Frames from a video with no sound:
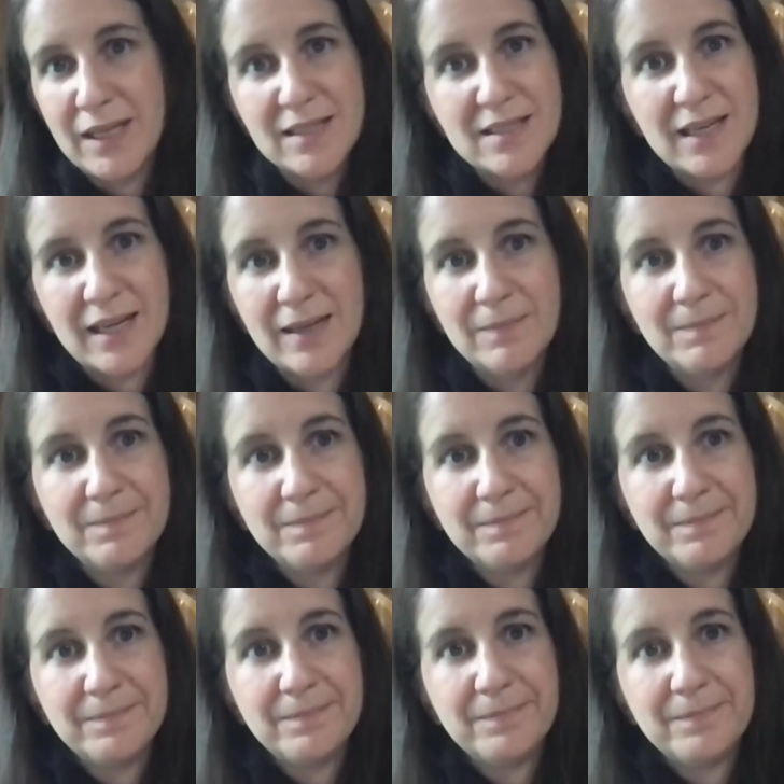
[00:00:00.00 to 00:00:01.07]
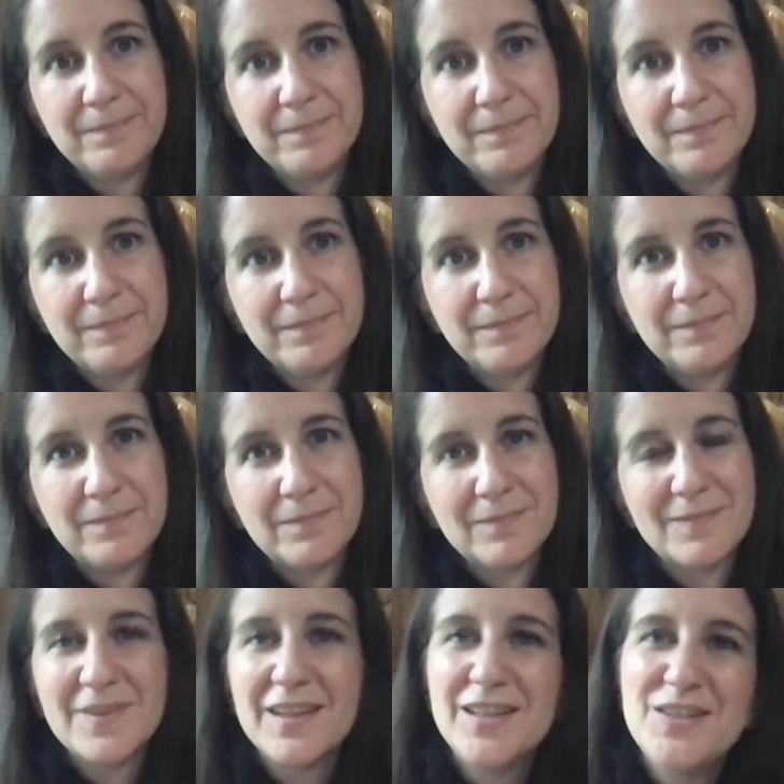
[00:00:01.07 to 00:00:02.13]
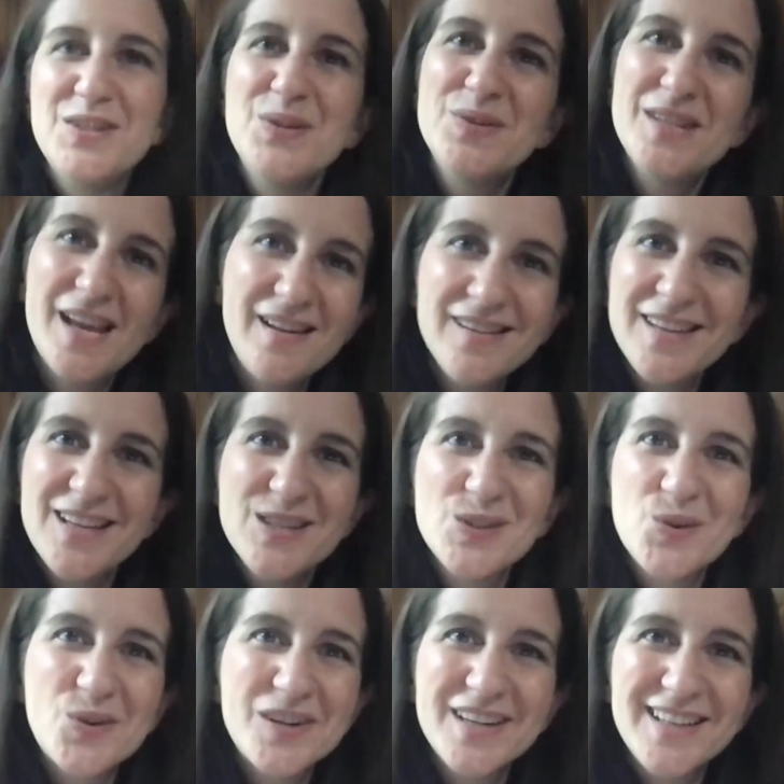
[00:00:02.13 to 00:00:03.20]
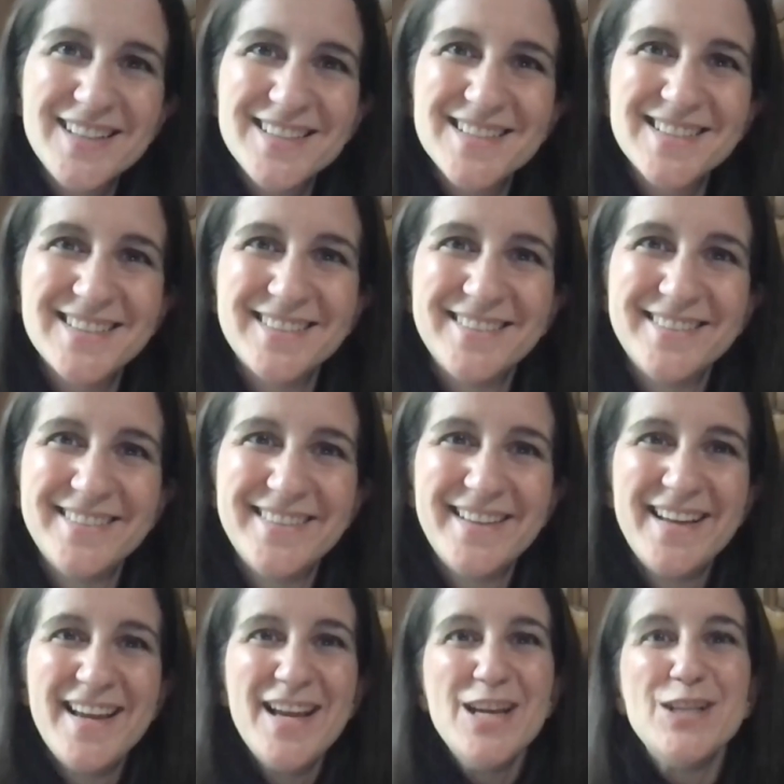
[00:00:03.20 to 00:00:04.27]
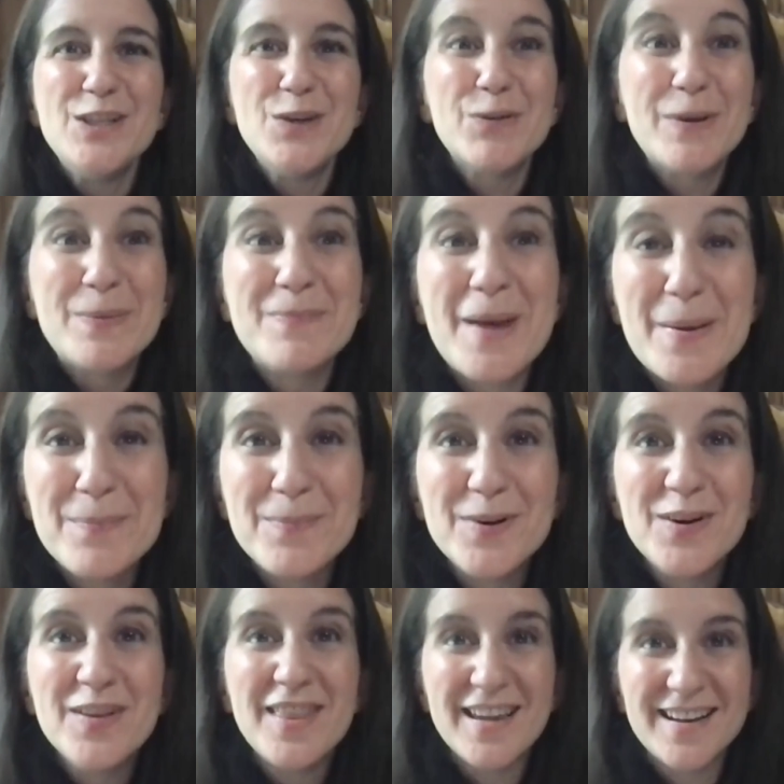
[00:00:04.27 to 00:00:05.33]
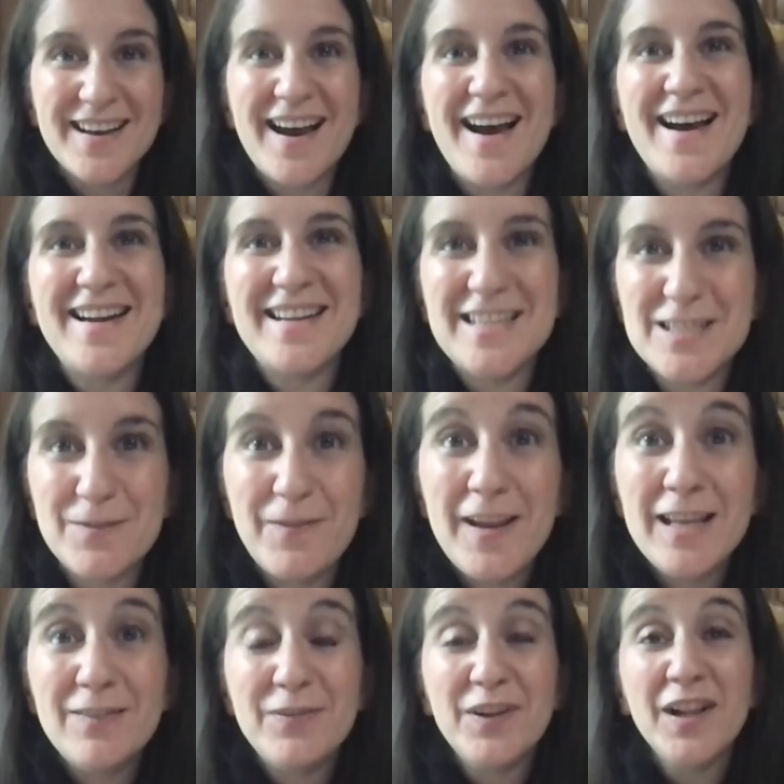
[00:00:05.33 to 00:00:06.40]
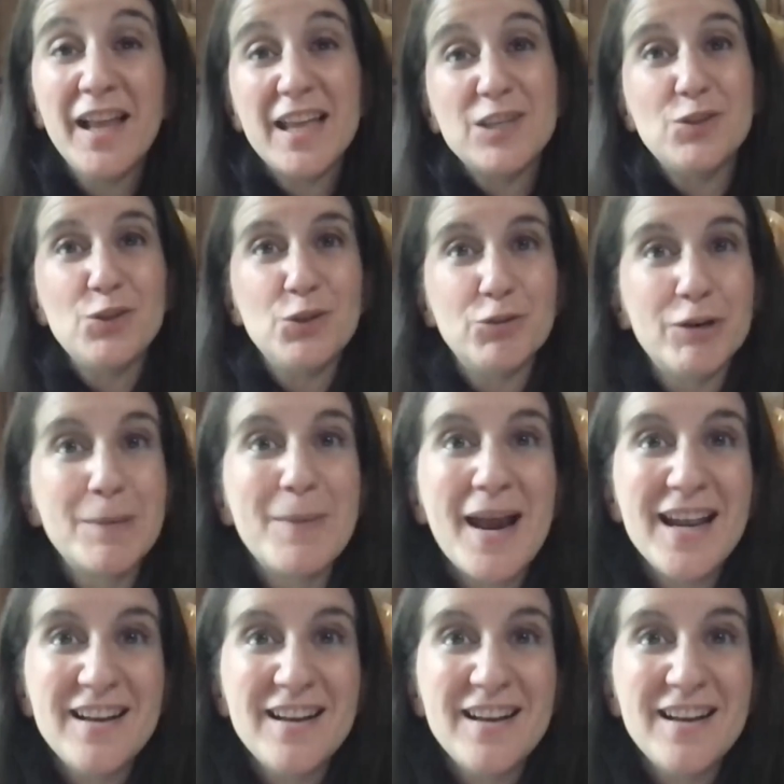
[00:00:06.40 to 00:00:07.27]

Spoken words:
Do you tell these stories? Do you remember that God is faithful, and do you remind others of God's faithfulness?